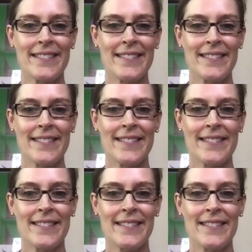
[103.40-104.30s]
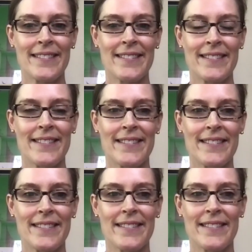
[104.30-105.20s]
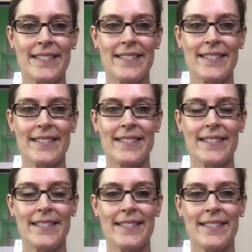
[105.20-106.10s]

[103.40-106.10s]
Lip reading: (silent)